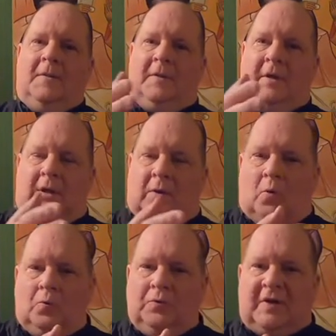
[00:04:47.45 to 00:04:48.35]
the
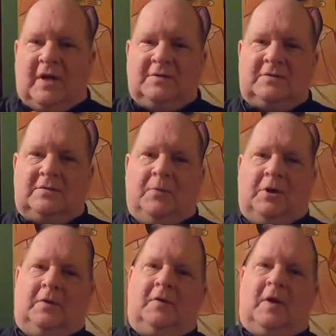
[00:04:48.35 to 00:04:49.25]
Old
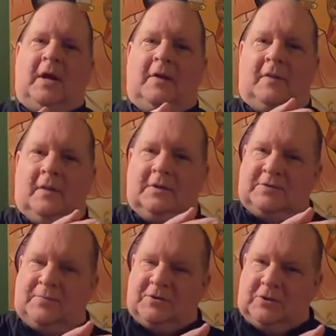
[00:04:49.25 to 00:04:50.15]
Testament, and
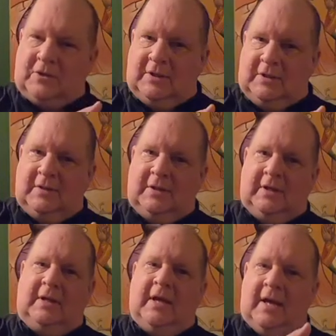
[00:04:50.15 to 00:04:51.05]
especially
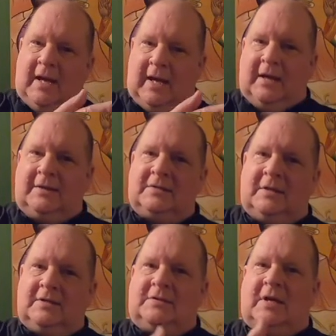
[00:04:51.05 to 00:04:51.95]
the
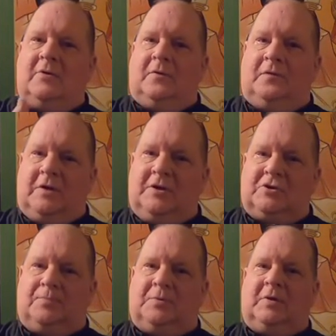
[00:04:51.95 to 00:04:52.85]
Exodus out of
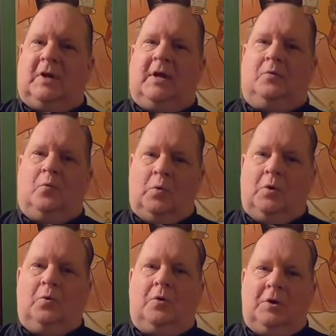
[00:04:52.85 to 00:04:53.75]
Egypt and the
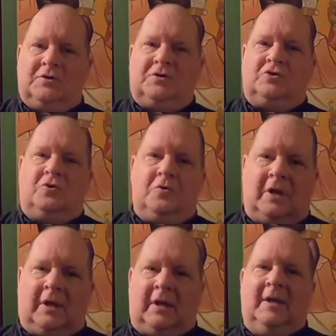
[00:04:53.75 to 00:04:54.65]
wilderness
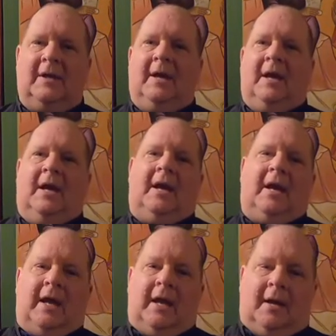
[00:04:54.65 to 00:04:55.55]
journey,
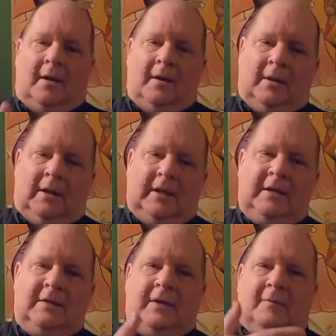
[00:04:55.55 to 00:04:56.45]
and
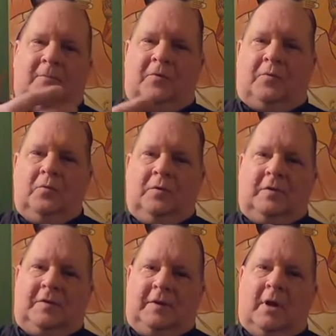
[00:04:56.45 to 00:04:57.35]
lead them through the
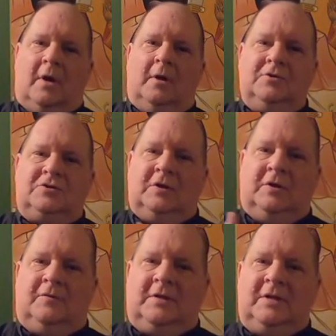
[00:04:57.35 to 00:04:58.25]
theology
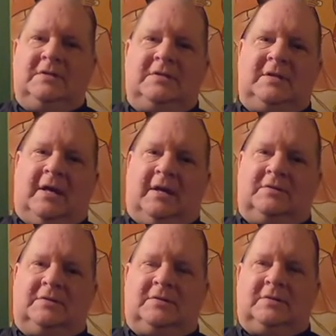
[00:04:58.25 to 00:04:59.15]
of these
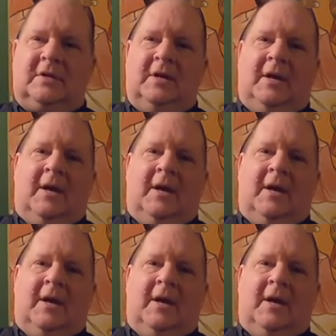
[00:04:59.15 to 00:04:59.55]
texts,